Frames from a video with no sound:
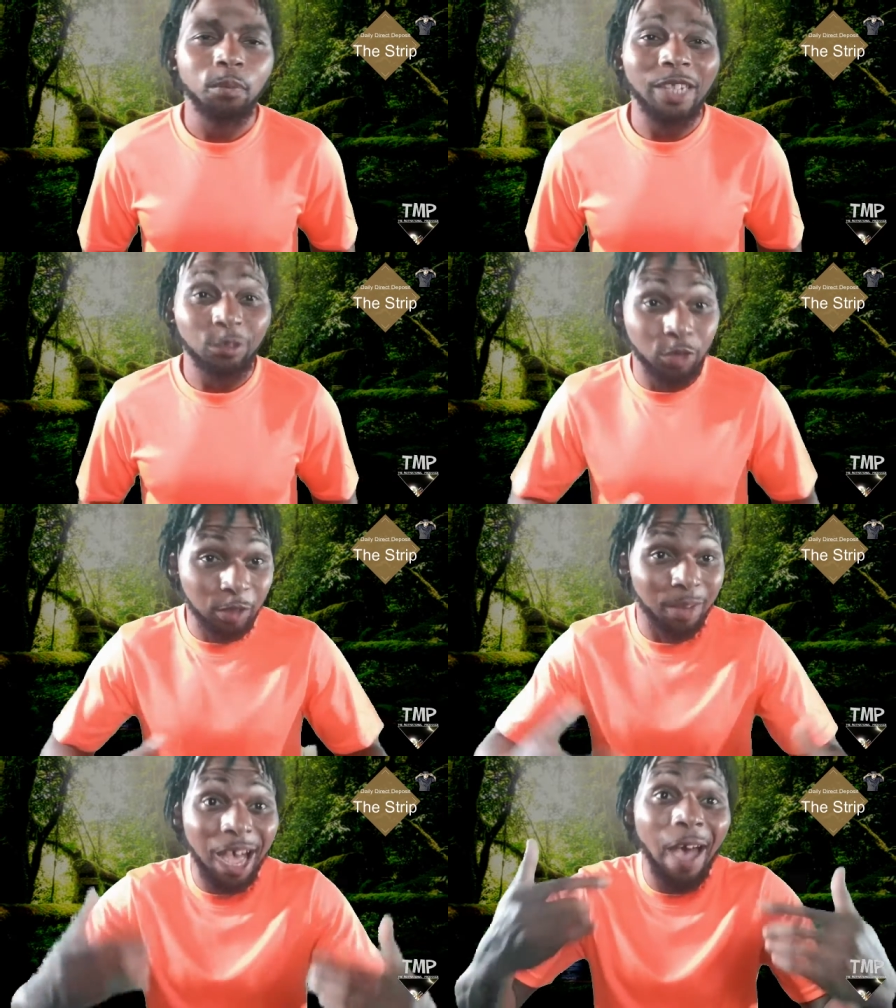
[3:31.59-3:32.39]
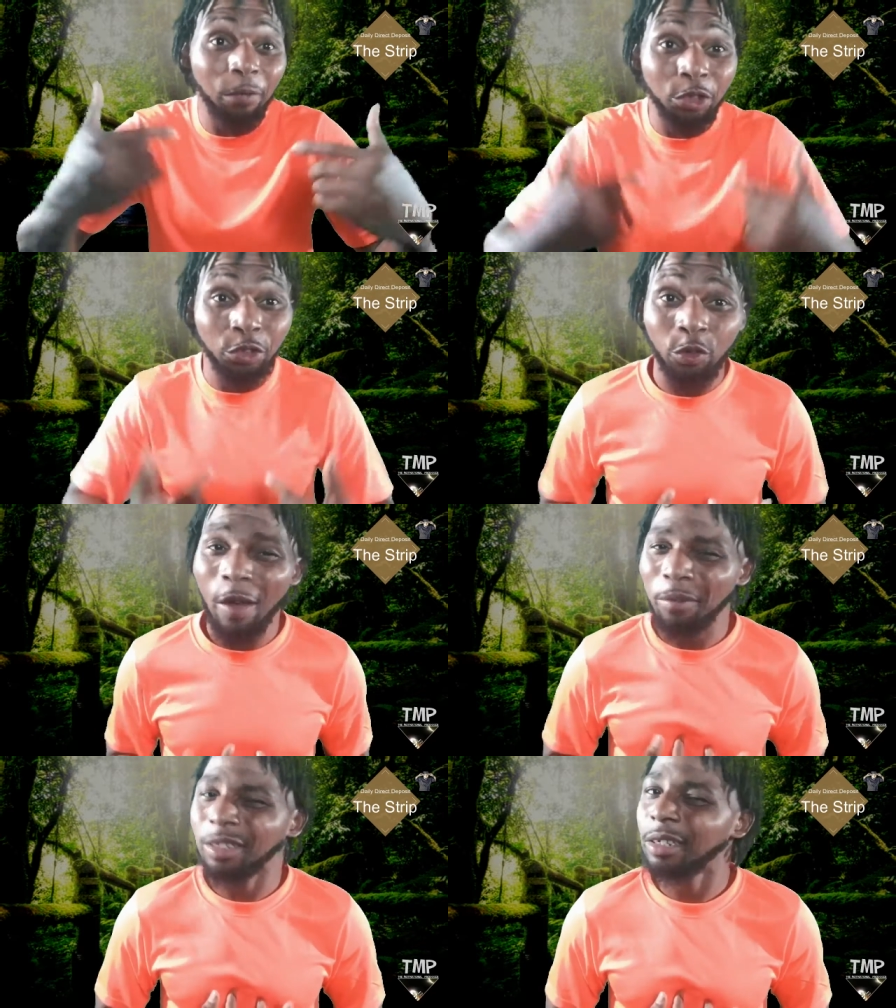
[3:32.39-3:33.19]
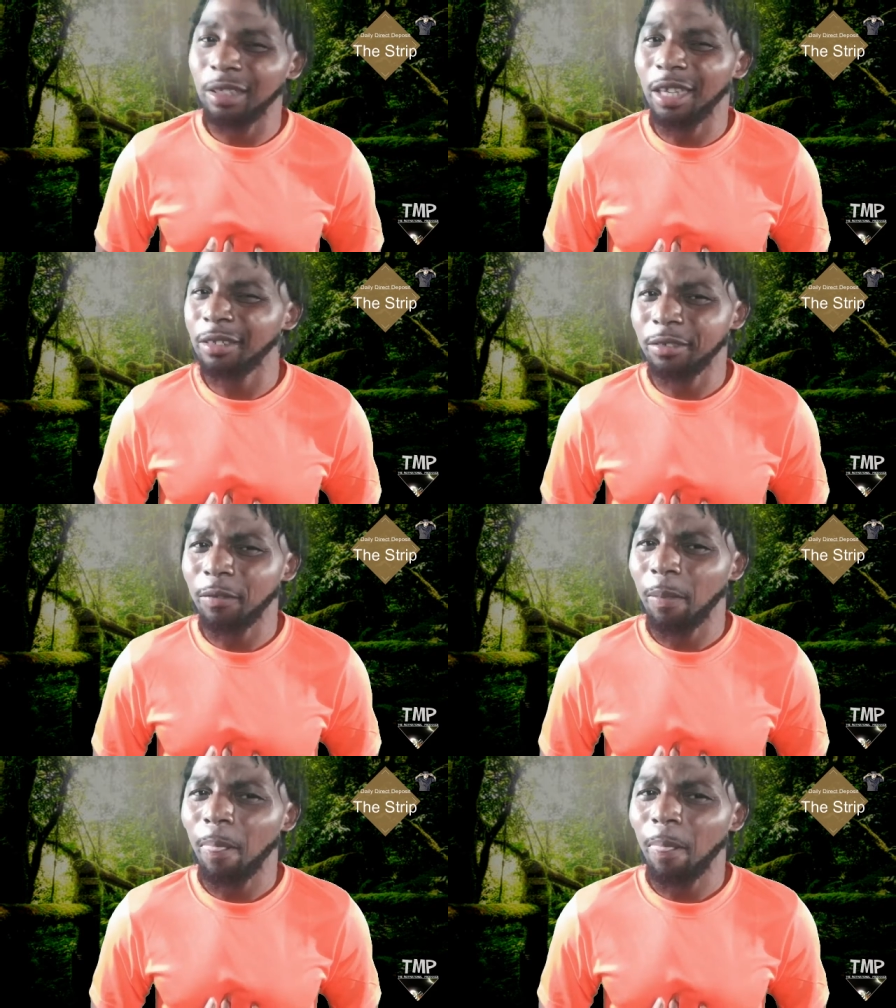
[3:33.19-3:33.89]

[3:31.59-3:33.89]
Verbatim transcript: This was some I have to do, I haven't done it yet.